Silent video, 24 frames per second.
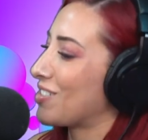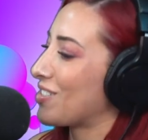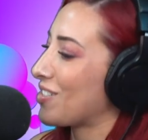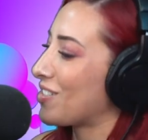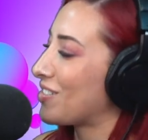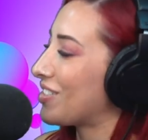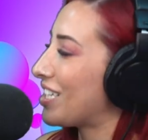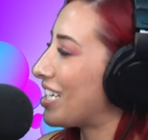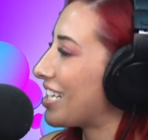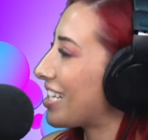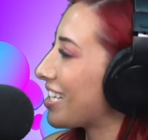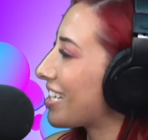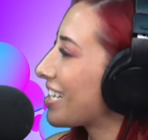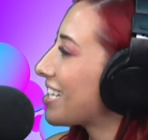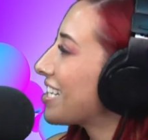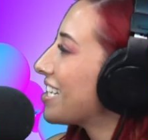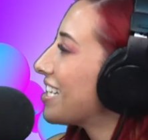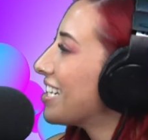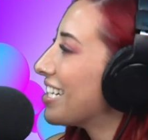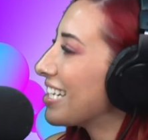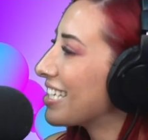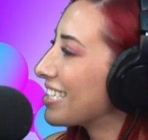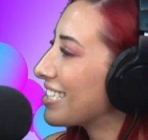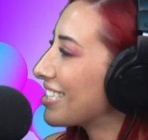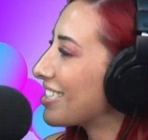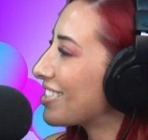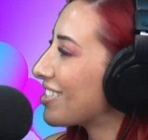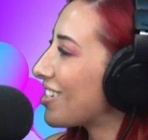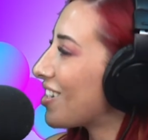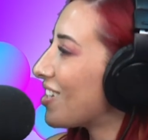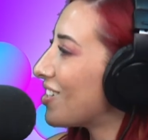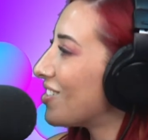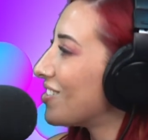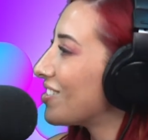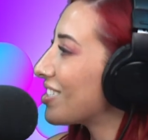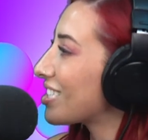So like you
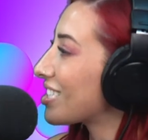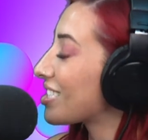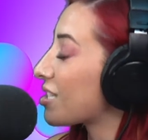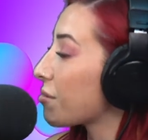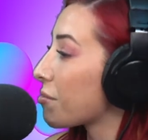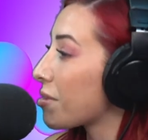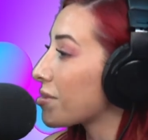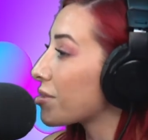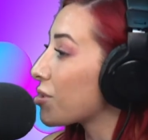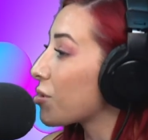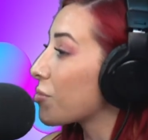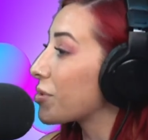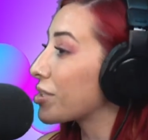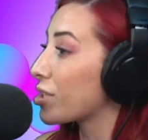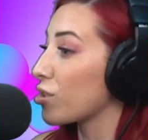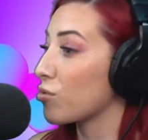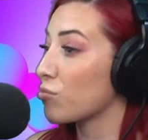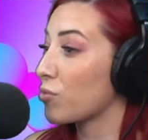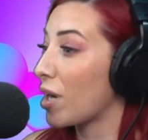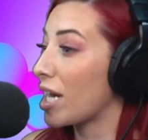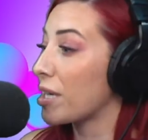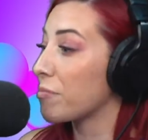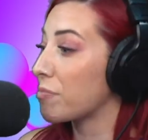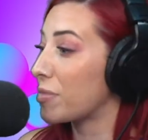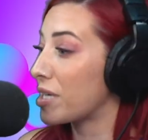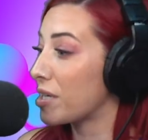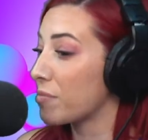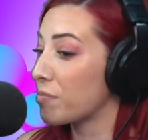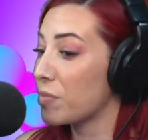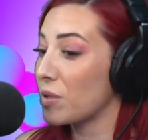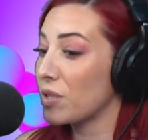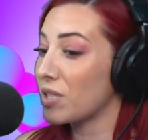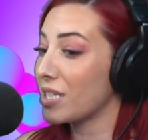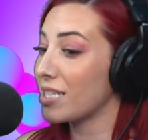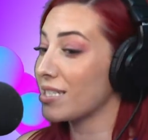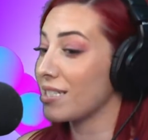know, sometimes you're with the right
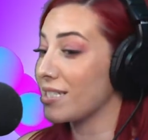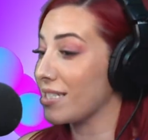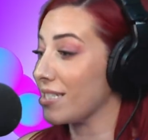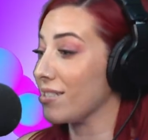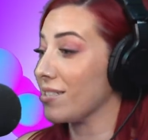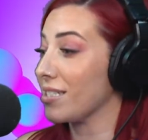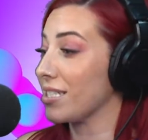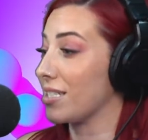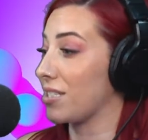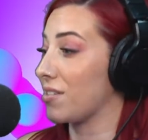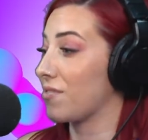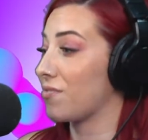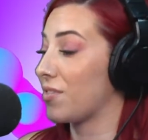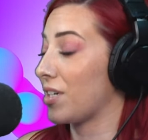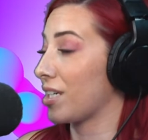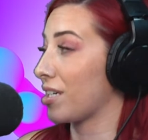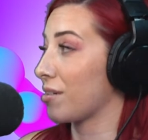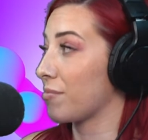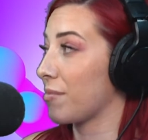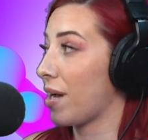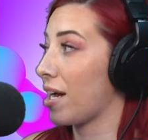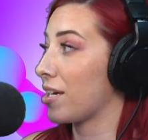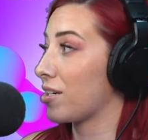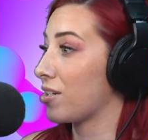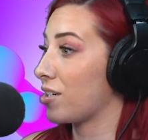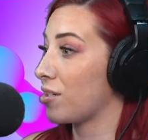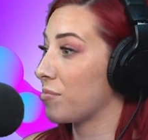people and it still doesn't fucking matter.